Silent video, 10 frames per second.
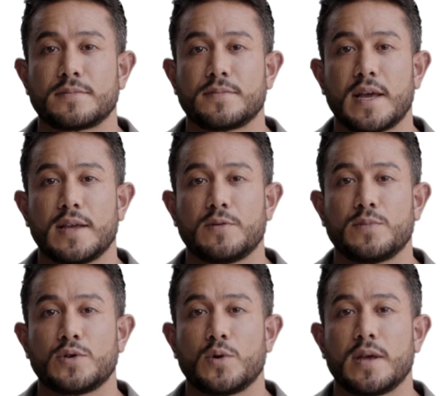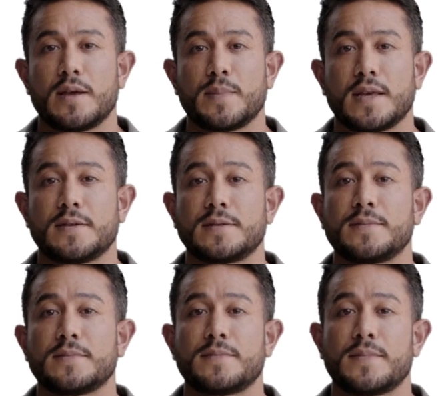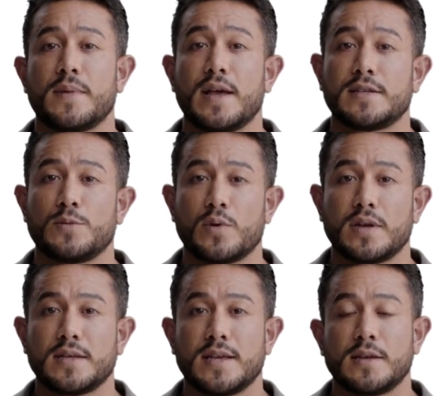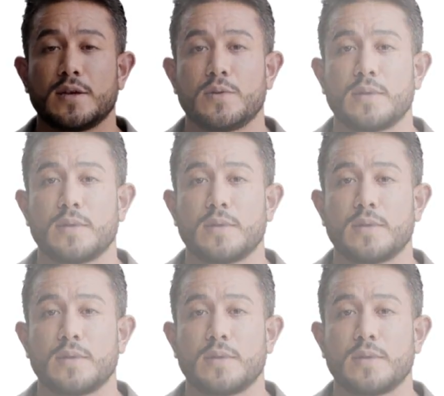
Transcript: Thank you for joining me. The lesson will continue